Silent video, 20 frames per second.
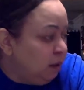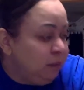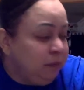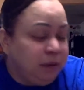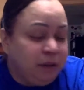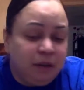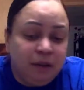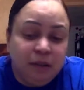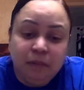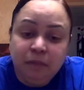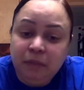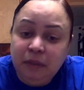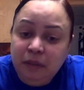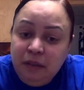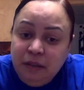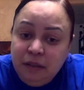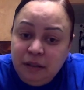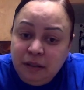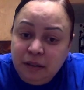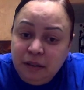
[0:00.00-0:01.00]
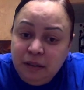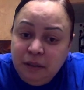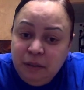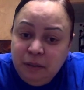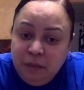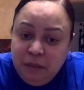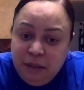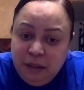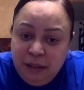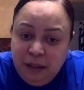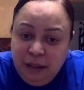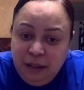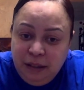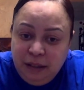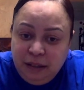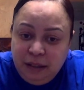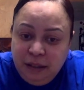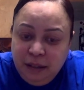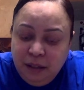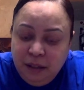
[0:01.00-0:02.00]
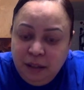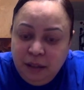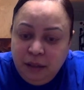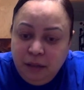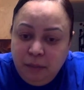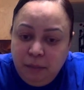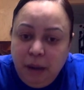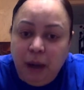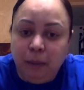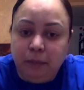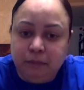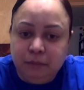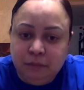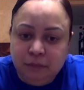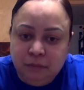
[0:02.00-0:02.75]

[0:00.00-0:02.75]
Because my knees are going to be like, pop.